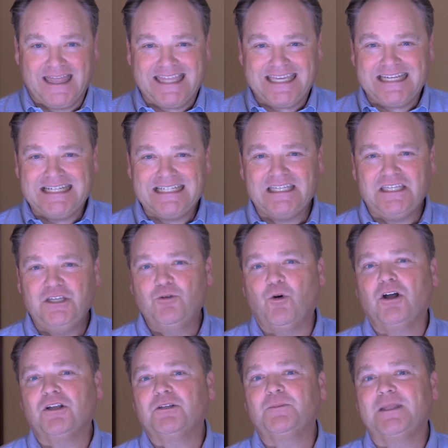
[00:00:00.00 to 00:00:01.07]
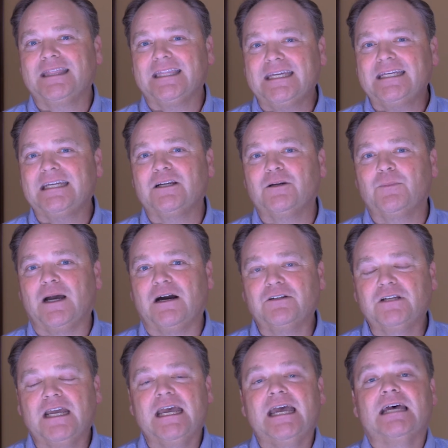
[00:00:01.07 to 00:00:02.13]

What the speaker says: things that you ought to be thinking about